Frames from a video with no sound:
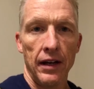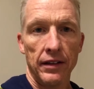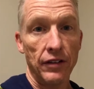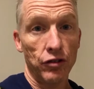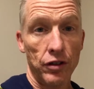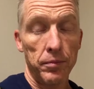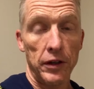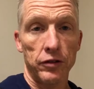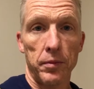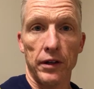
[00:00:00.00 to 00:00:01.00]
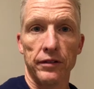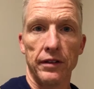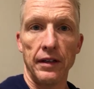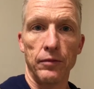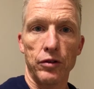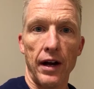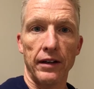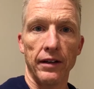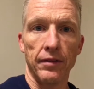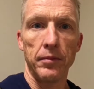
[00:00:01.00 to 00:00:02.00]
These are good benchmarks to keep track
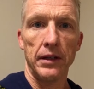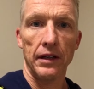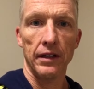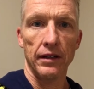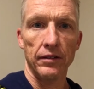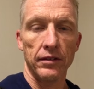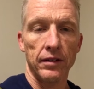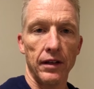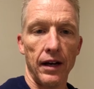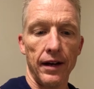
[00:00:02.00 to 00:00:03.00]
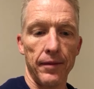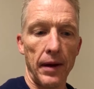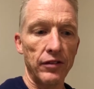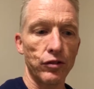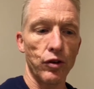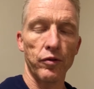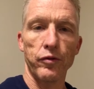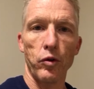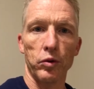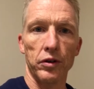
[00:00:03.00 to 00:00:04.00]
of because um, as you go
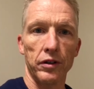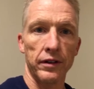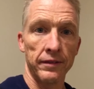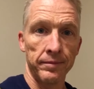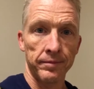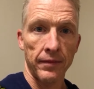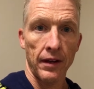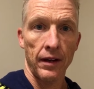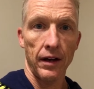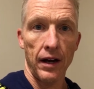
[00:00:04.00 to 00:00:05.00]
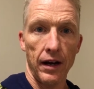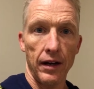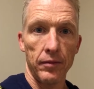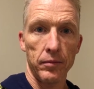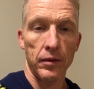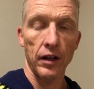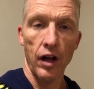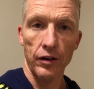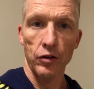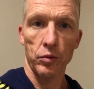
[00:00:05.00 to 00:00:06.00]
forward, um, a
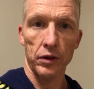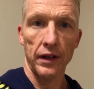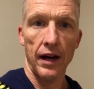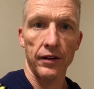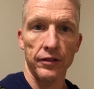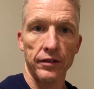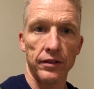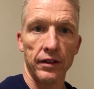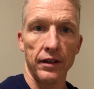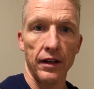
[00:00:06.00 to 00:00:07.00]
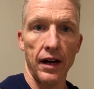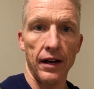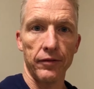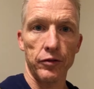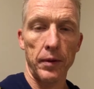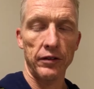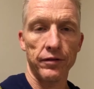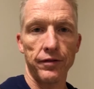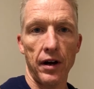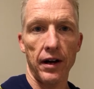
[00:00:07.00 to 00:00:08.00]
lot of the workouts um,
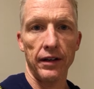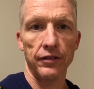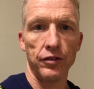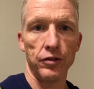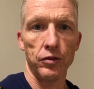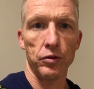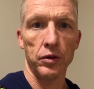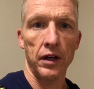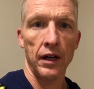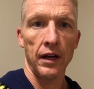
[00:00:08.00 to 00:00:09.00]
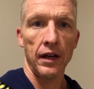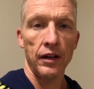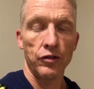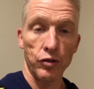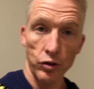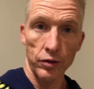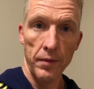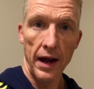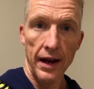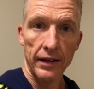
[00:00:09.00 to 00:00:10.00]
specify to do your
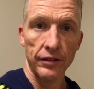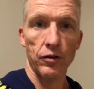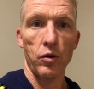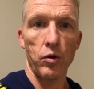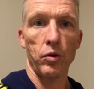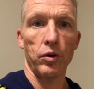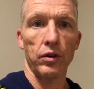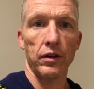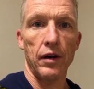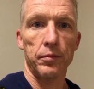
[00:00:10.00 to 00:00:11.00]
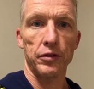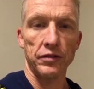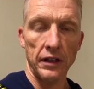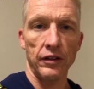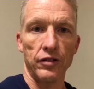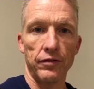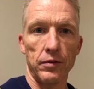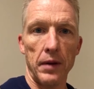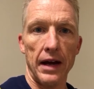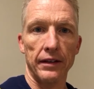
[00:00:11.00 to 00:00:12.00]
max or a percentage of your
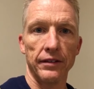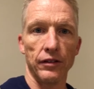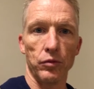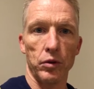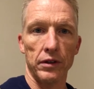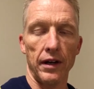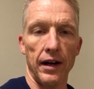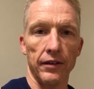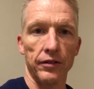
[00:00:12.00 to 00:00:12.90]
max in the workout.